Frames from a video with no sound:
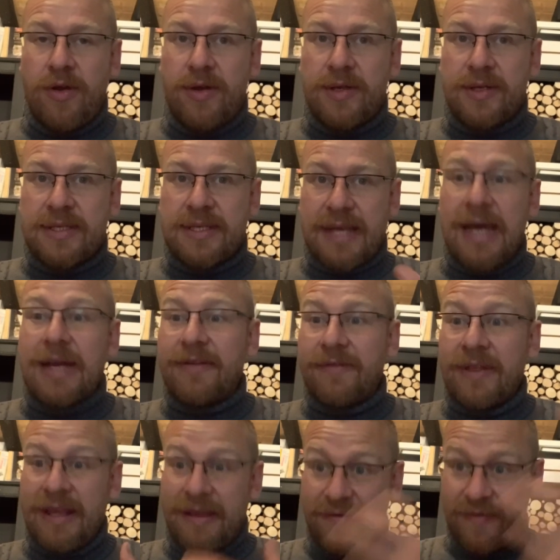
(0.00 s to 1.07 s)
side of
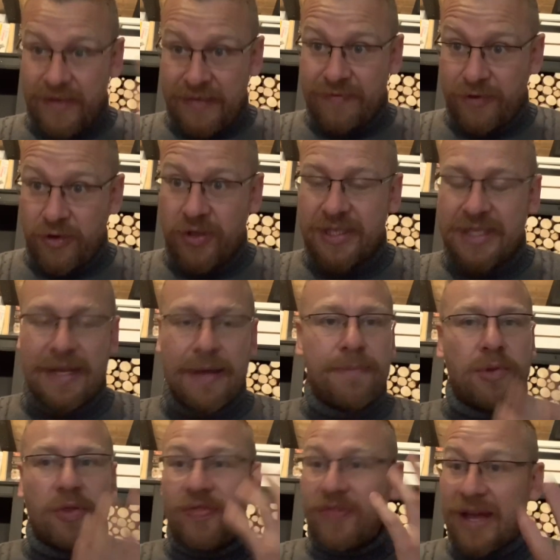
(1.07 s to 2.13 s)
it, they've inverted it.
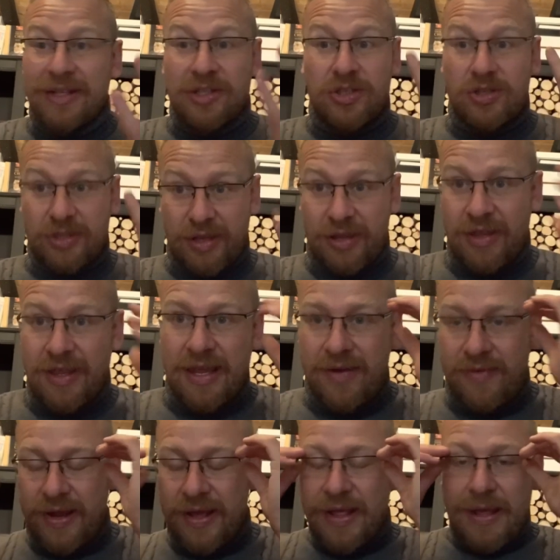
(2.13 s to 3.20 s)
But that's just a
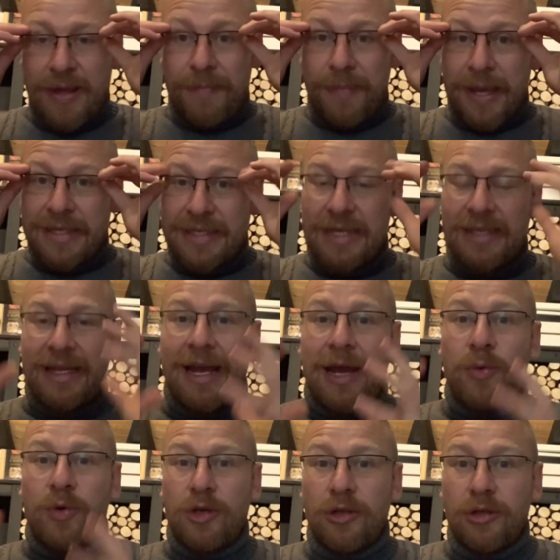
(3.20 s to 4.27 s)
theory. Basically, I
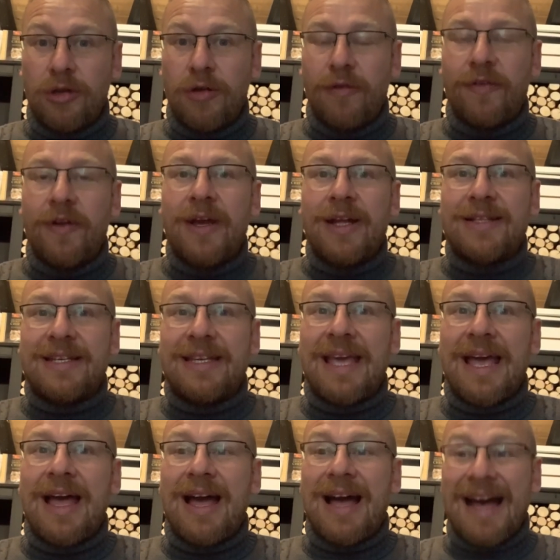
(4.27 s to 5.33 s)
would love to
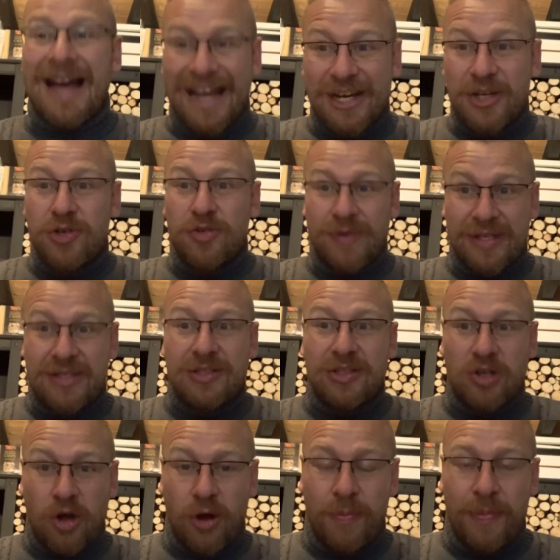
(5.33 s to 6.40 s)
get a handwritten
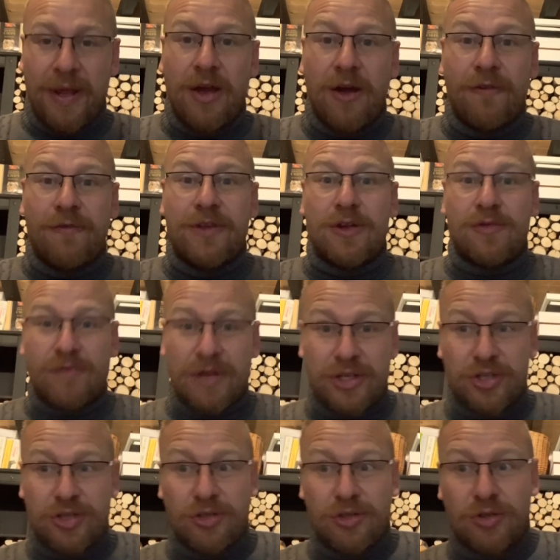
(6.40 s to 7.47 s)
copy of the
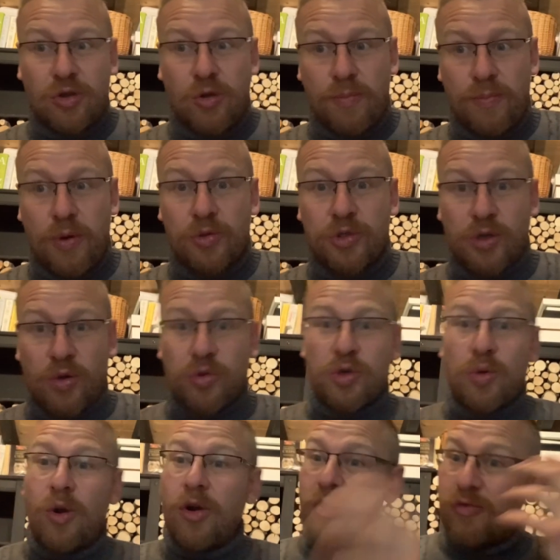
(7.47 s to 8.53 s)
original Gunpo
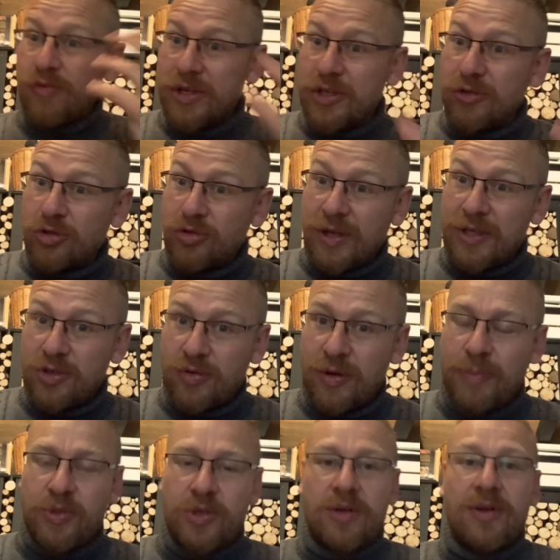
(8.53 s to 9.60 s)
Jyoshu or original
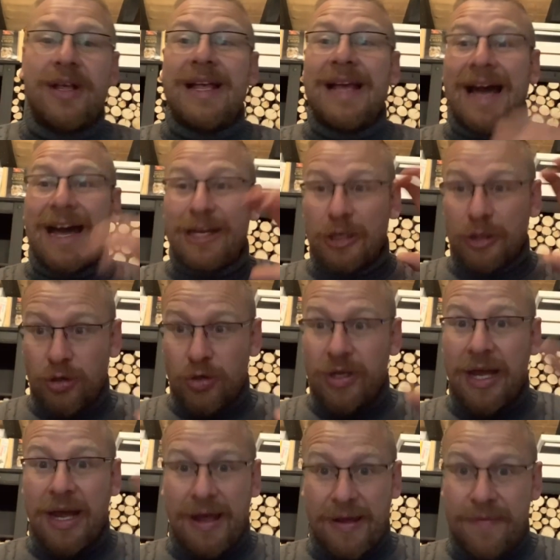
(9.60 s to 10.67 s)
transcription and
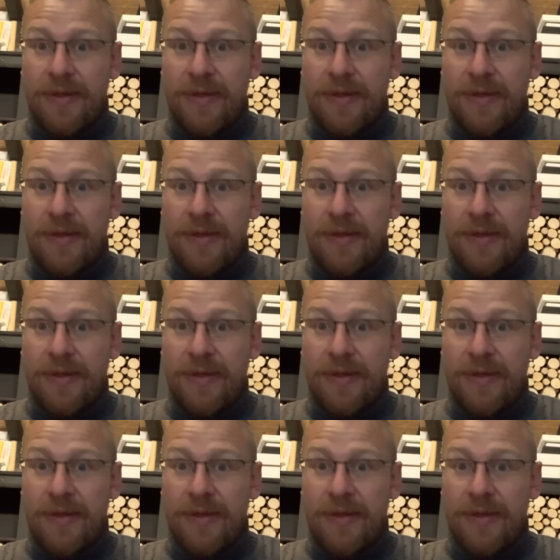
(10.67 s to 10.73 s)
look at